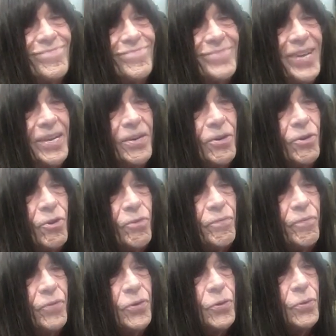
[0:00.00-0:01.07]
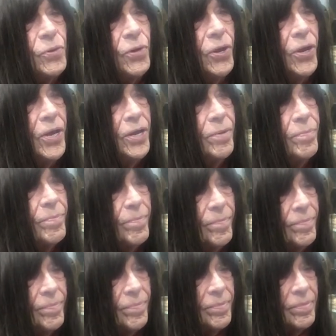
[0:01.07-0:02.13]
I don't know if you do or not.
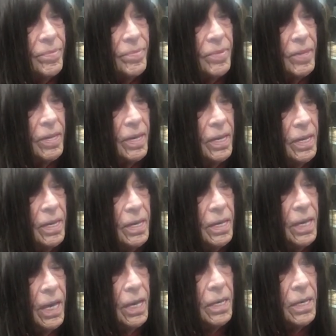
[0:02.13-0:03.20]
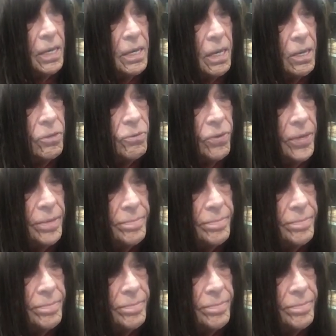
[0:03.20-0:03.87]
In any country,